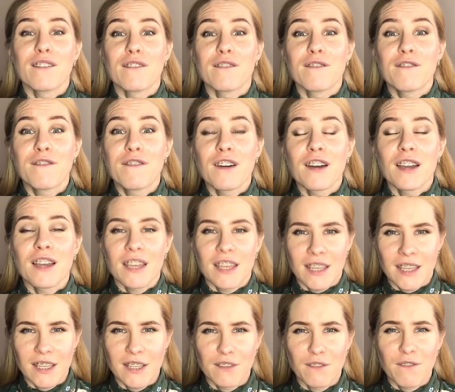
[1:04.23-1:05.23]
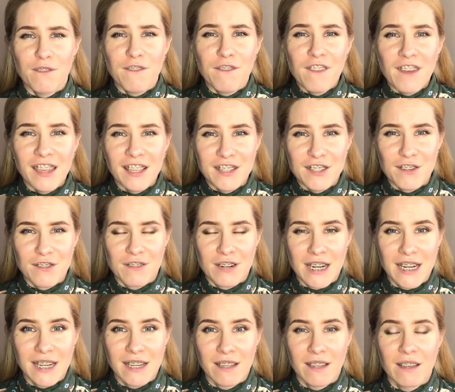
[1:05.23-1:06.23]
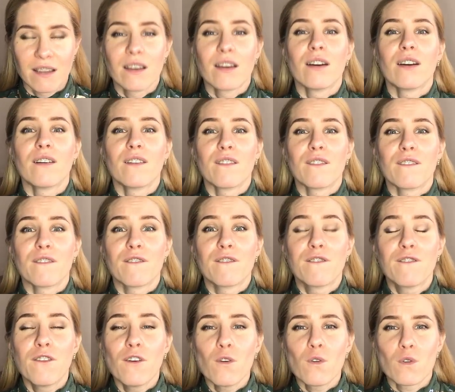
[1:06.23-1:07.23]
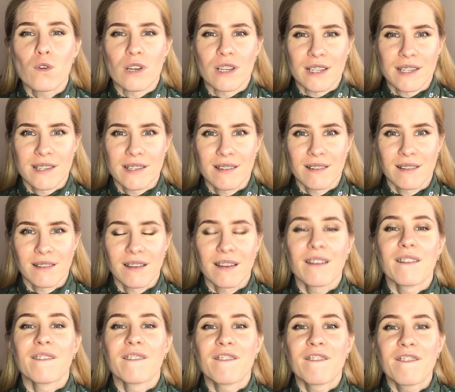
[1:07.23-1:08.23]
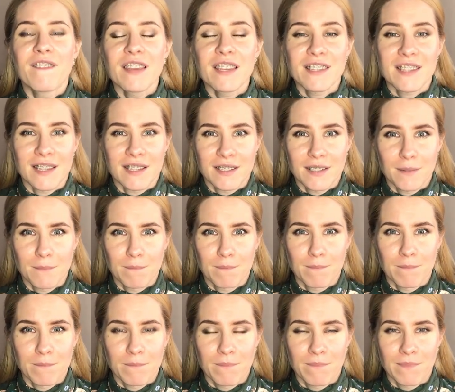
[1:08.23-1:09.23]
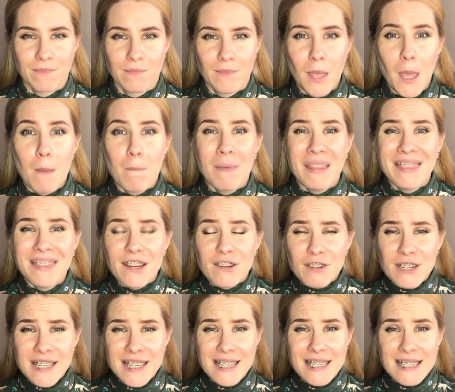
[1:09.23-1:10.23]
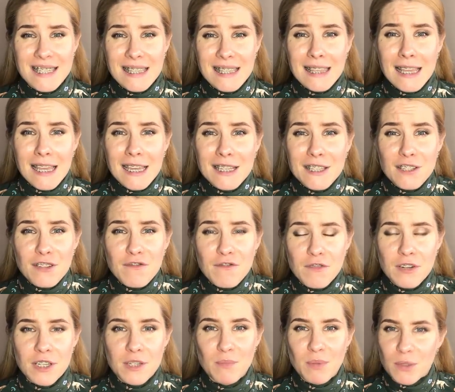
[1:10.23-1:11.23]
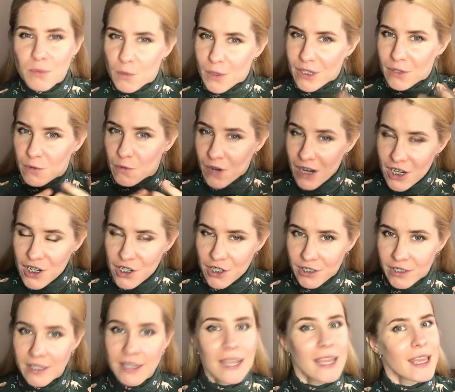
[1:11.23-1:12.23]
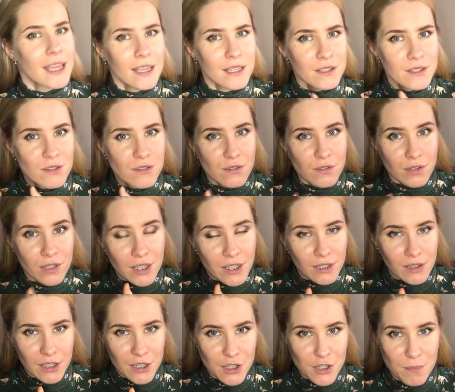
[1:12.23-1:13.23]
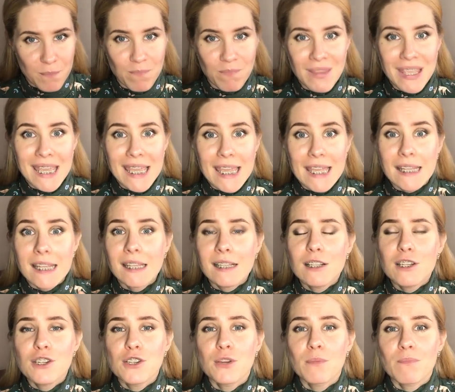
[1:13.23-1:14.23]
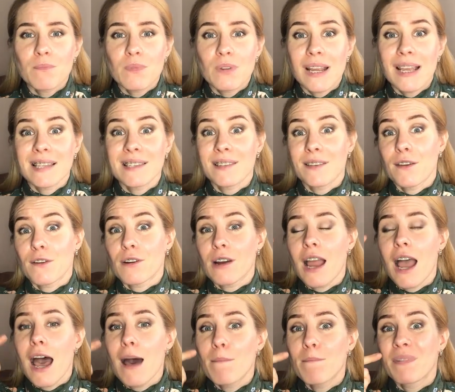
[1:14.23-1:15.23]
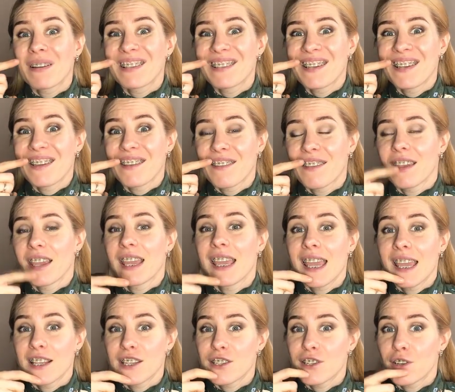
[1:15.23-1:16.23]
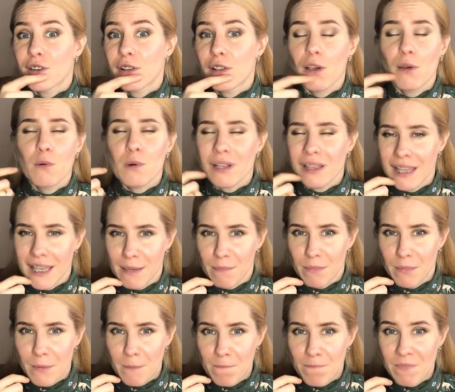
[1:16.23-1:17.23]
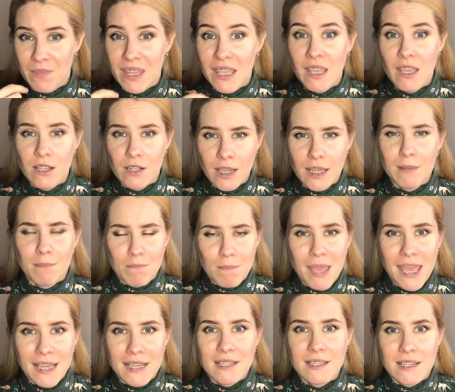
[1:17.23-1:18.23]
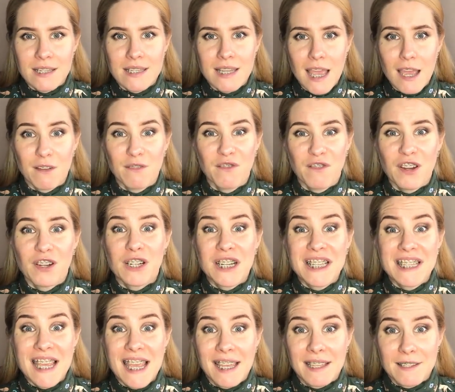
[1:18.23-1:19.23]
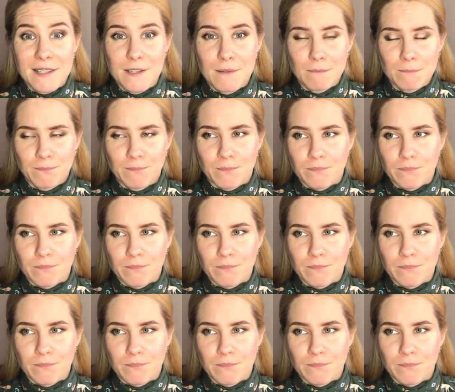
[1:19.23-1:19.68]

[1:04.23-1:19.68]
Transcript: V in victory, voice, visit. But there is a slight difference between Russian and English. In English, you press your upper teeth against your lower lip. It makes the sound very tense.